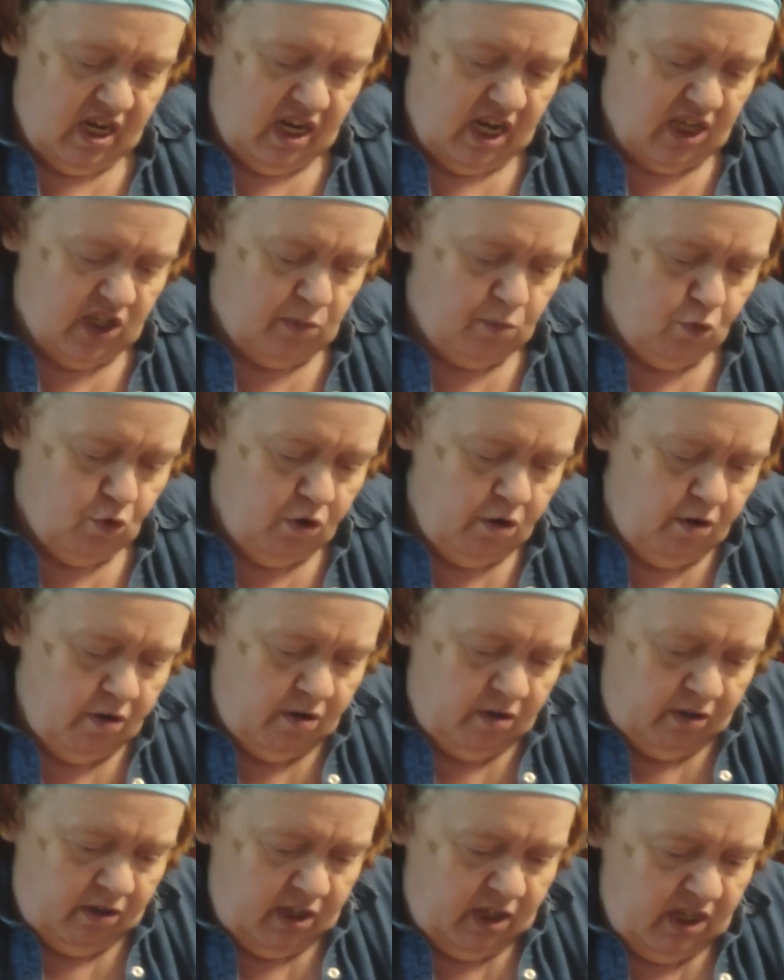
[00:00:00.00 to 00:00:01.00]
has
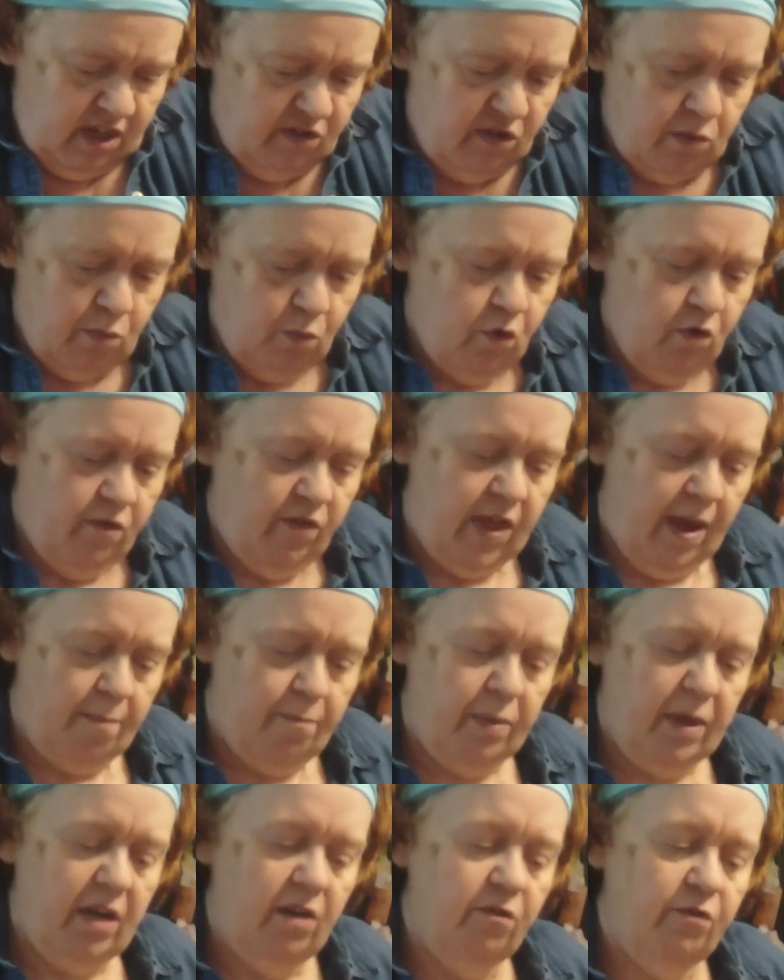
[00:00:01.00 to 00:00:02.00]
gives it more of
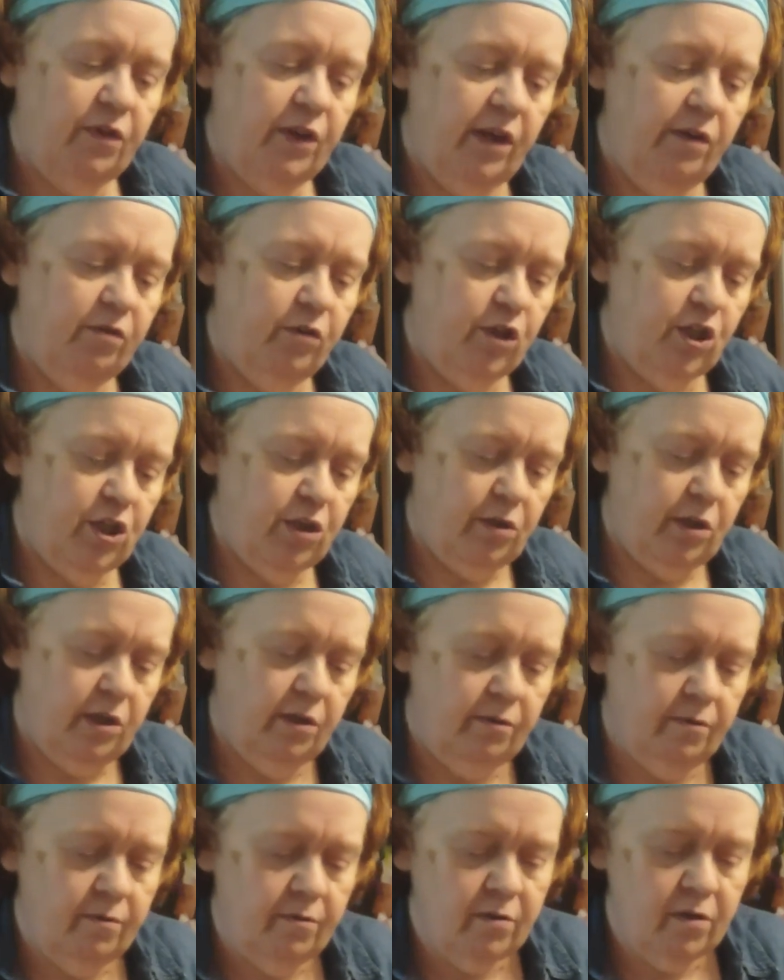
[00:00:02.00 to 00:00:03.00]
that bean flavor to it.
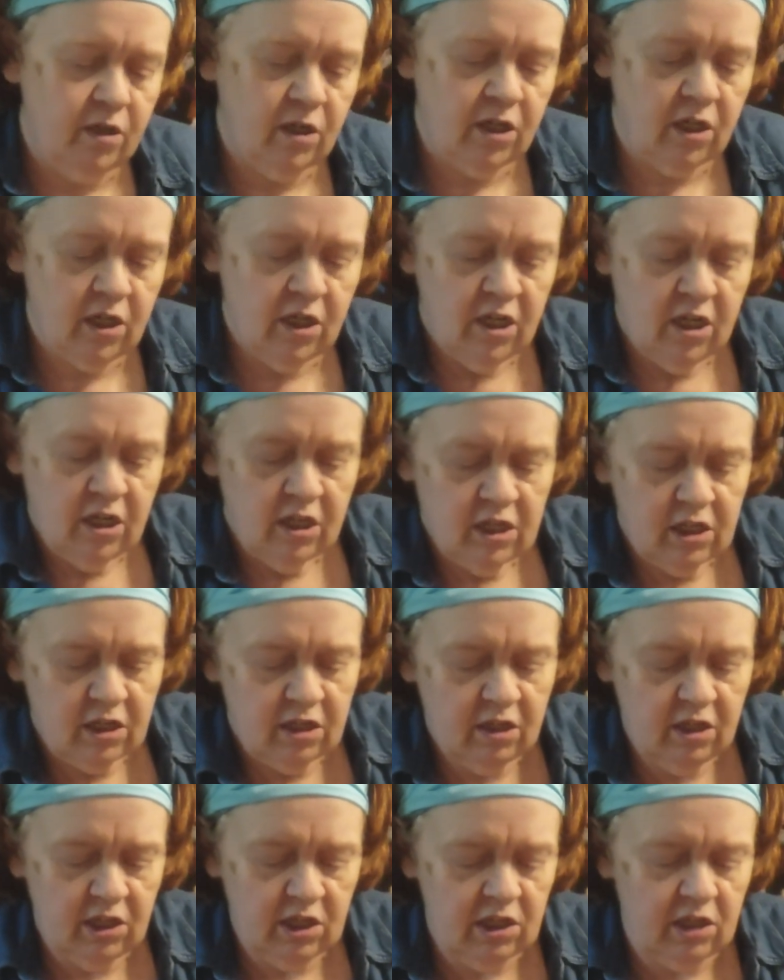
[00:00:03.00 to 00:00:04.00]

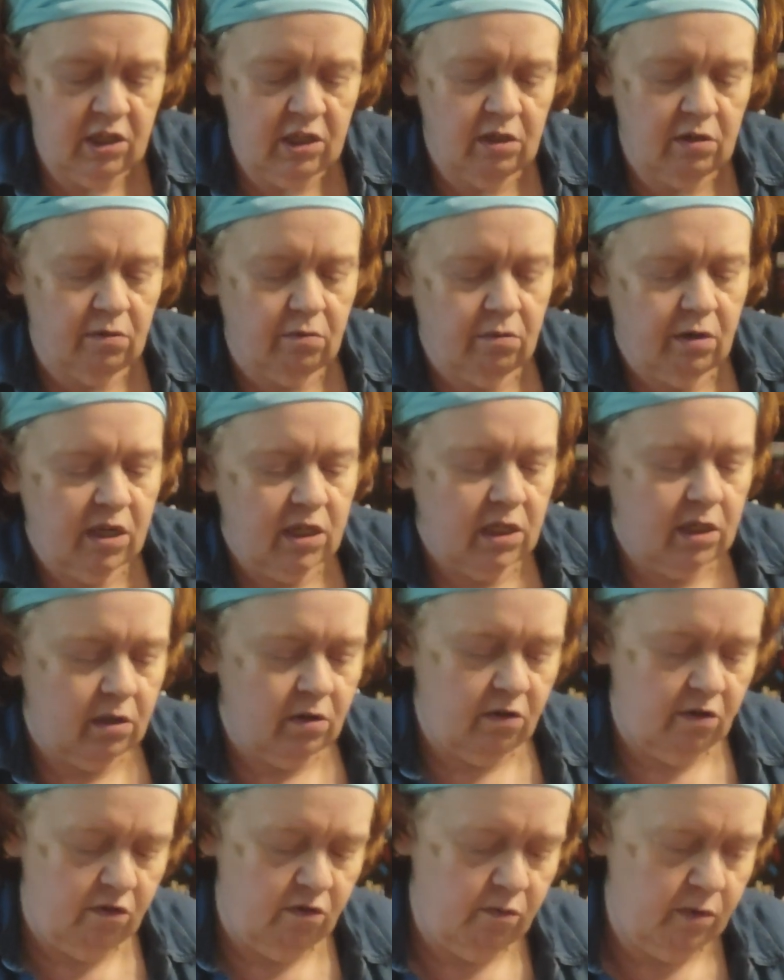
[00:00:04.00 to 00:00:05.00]
So this is the rest
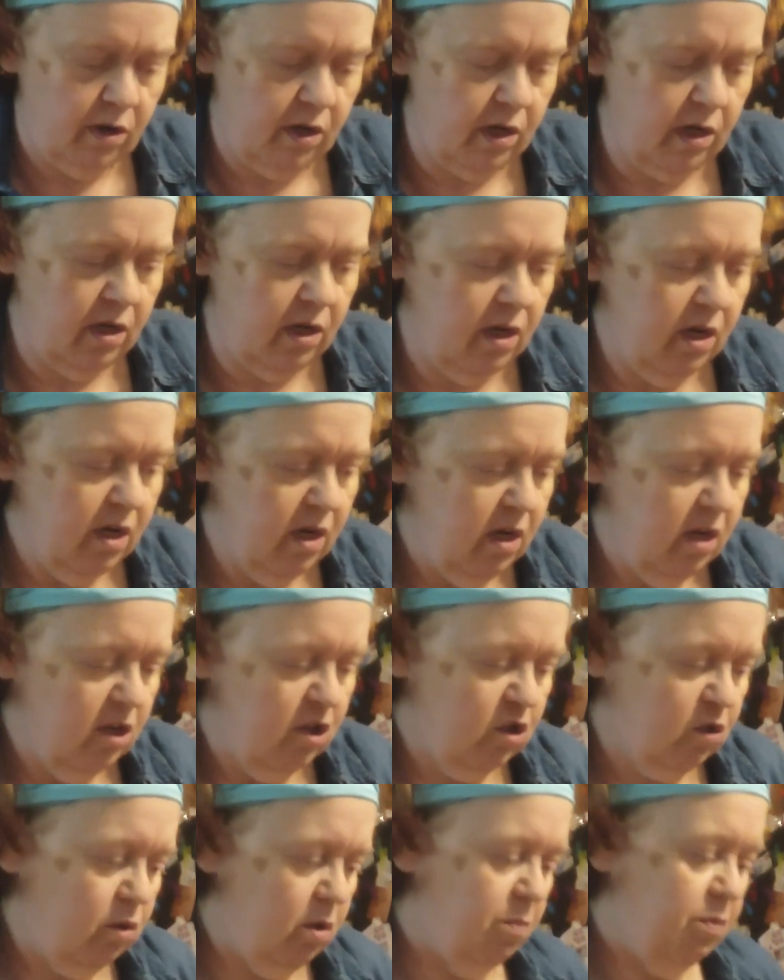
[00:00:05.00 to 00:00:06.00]
of my
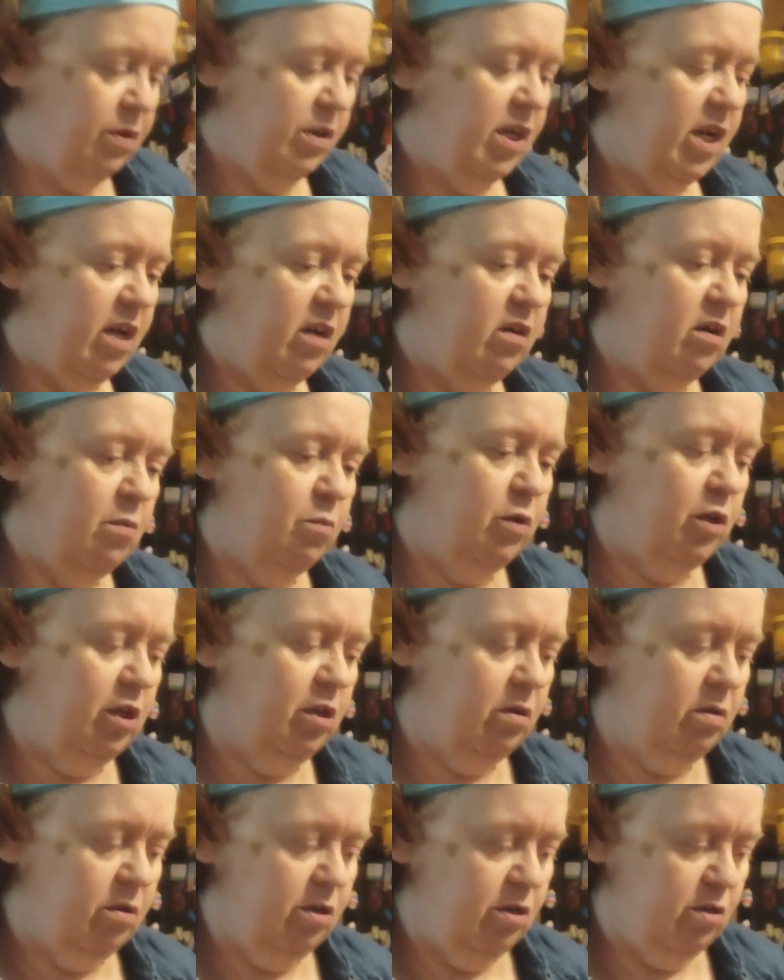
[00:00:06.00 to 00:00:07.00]
sweet potato. I'm going
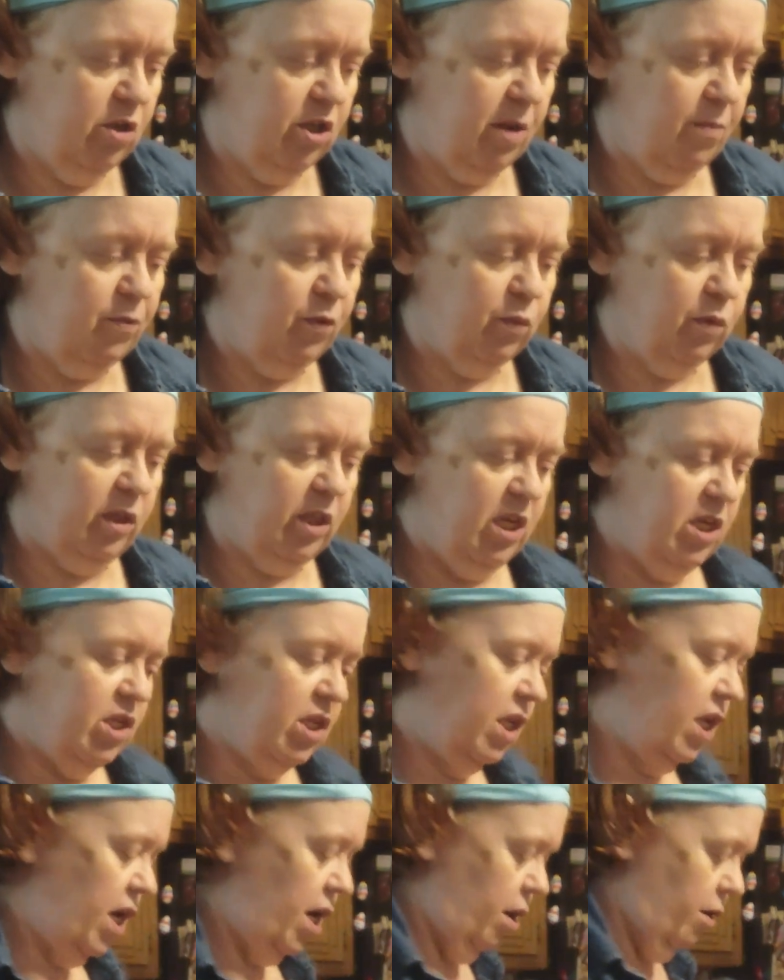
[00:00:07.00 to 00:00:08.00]
to do something with these in the